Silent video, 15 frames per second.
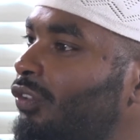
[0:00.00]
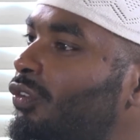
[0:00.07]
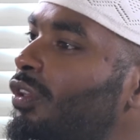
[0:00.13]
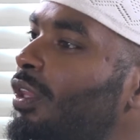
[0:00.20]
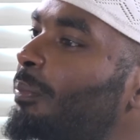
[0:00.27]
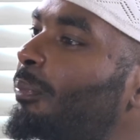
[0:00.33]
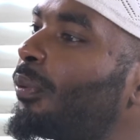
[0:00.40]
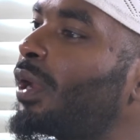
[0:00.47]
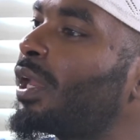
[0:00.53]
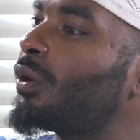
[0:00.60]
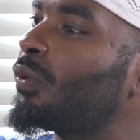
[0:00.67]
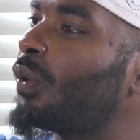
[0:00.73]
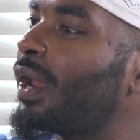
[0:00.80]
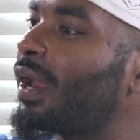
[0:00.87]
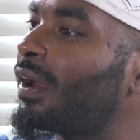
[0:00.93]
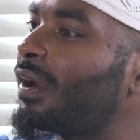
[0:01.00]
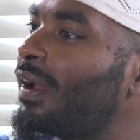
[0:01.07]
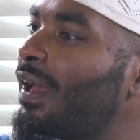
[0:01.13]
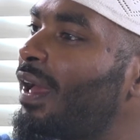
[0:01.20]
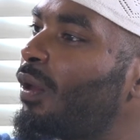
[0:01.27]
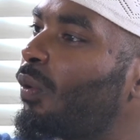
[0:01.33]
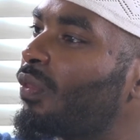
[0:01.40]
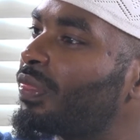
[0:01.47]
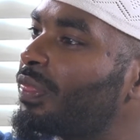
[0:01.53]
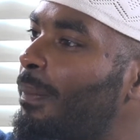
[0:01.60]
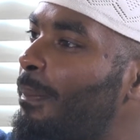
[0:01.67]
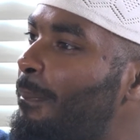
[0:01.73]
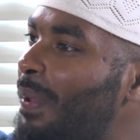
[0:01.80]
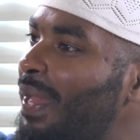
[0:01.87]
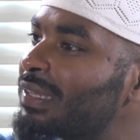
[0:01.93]
To the point where the
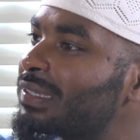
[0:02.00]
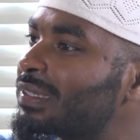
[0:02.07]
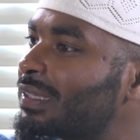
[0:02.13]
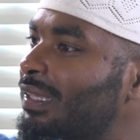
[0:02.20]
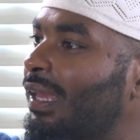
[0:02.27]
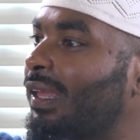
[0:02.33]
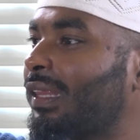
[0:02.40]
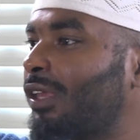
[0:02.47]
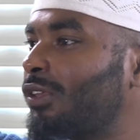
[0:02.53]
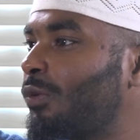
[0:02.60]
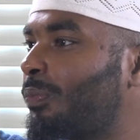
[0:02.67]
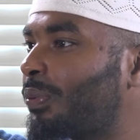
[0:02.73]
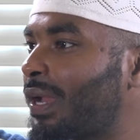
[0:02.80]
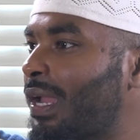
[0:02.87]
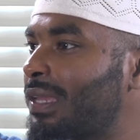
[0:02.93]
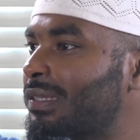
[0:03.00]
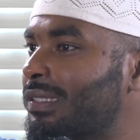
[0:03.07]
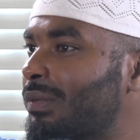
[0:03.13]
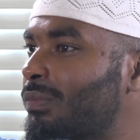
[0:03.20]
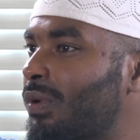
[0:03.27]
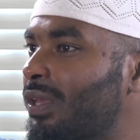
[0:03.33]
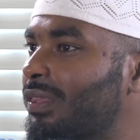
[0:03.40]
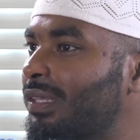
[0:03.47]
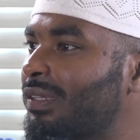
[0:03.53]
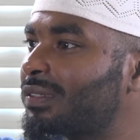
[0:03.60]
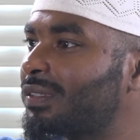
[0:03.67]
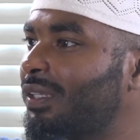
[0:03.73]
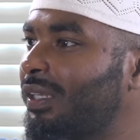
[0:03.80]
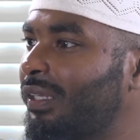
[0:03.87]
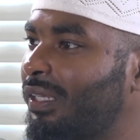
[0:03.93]
best thing that you praise them with is
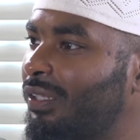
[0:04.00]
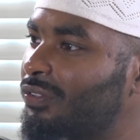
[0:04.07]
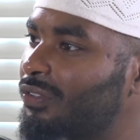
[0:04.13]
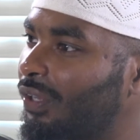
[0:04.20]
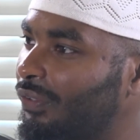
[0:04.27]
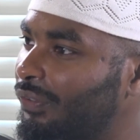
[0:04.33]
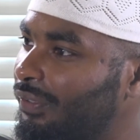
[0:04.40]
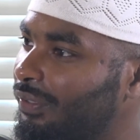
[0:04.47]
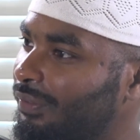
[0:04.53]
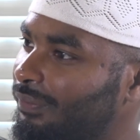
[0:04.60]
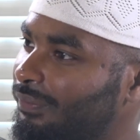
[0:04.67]
still an insult.